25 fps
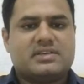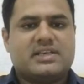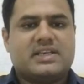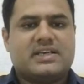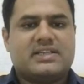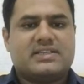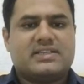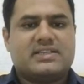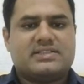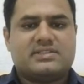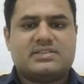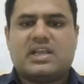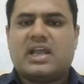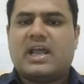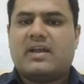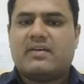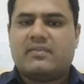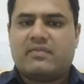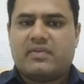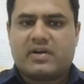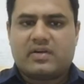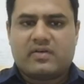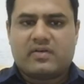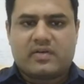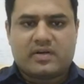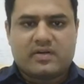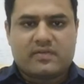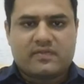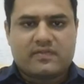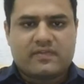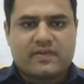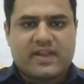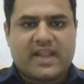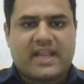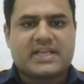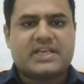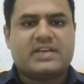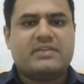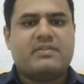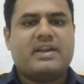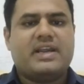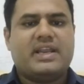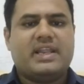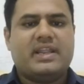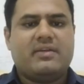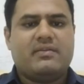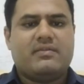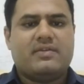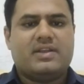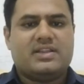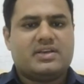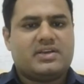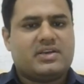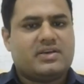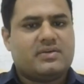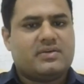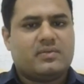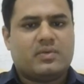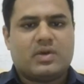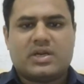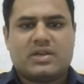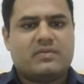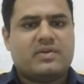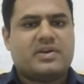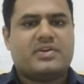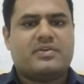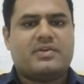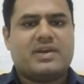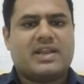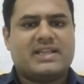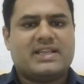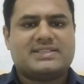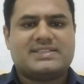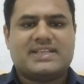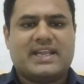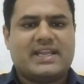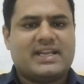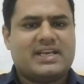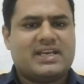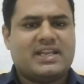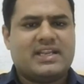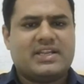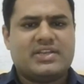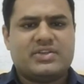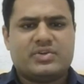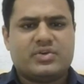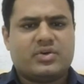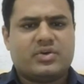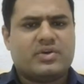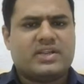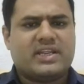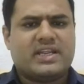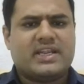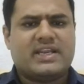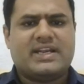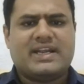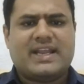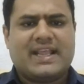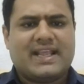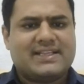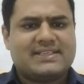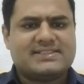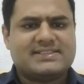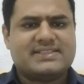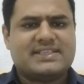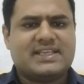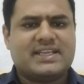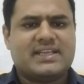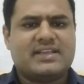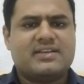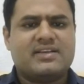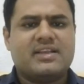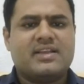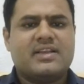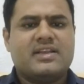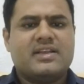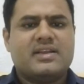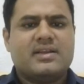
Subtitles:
That is half an hour of activity, whatever you like, cycling, jogging, dancing,